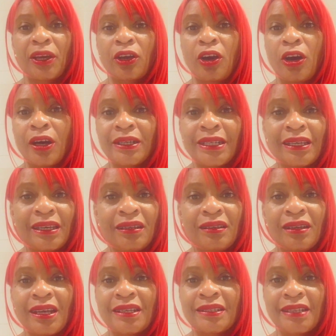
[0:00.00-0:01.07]
a
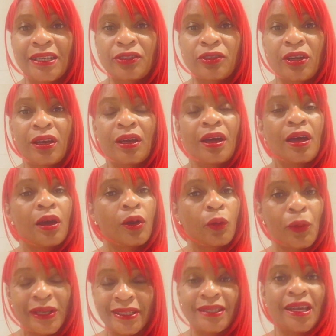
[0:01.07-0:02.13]
cardigan, etc.
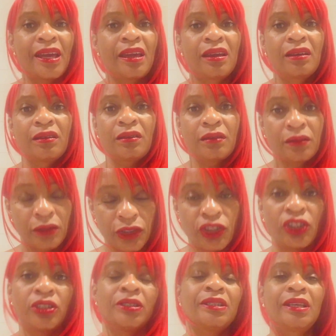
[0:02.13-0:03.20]
We say
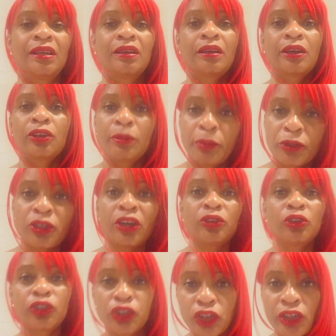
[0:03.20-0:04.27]
jersey. Can you put on
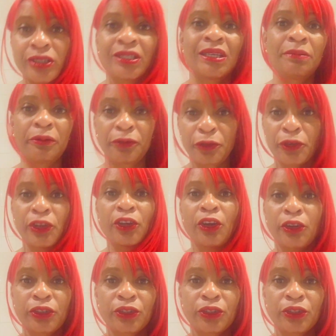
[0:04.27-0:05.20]
your jersey before you go to